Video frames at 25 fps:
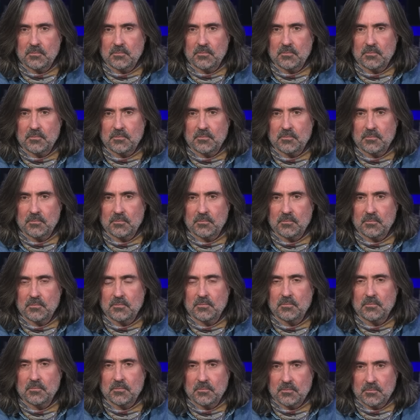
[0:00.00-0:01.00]

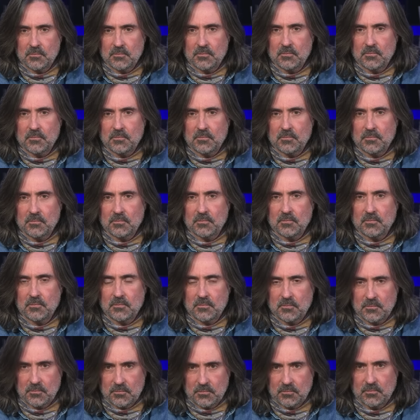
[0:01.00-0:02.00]

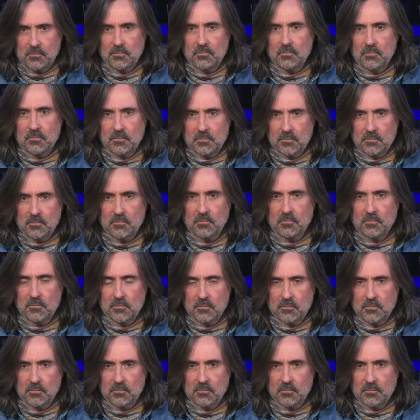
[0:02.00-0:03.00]

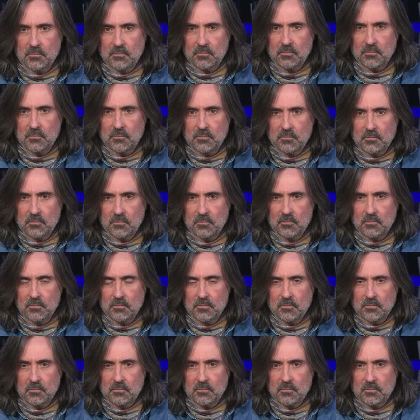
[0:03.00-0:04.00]

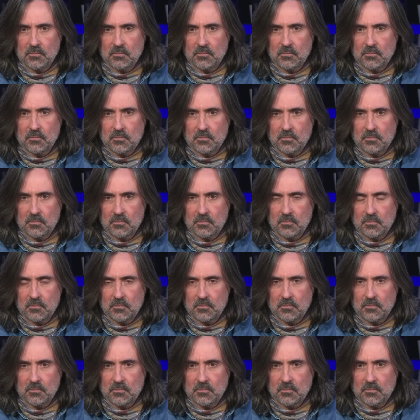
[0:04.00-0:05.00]

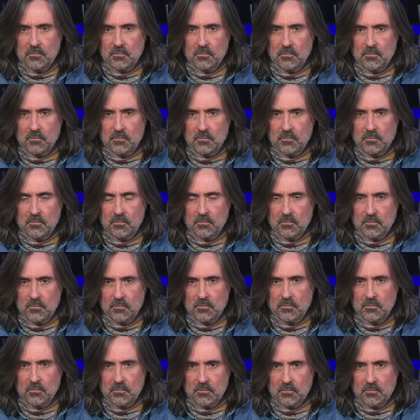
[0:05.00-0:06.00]

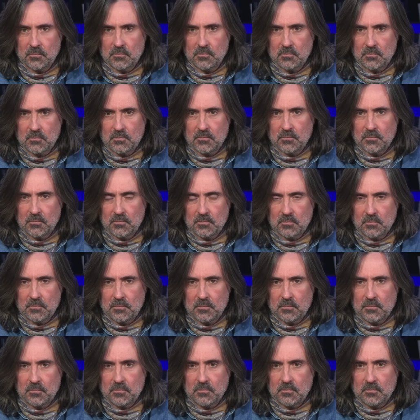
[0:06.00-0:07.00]

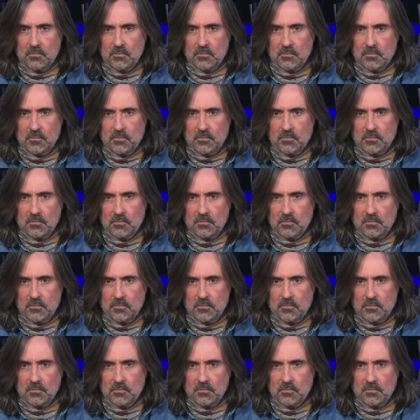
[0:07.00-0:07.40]
(silent)